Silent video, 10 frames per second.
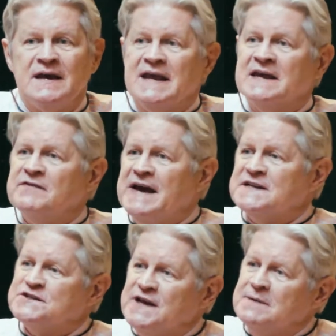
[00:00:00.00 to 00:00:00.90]
In that
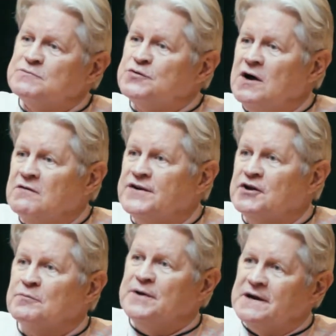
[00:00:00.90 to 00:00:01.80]
same
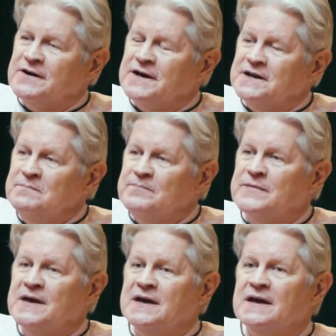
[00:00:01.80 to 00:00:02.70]
12-year period,
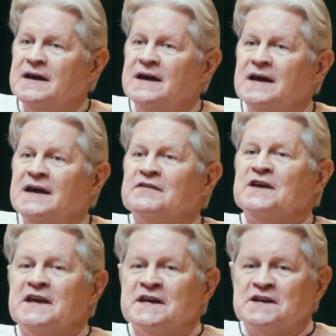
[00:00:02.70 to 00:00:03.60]

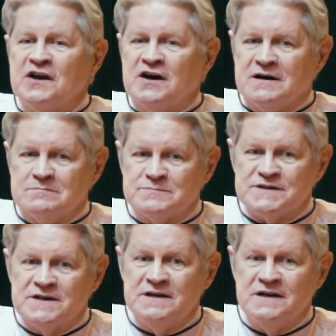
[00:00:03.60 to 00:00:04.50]
the incomes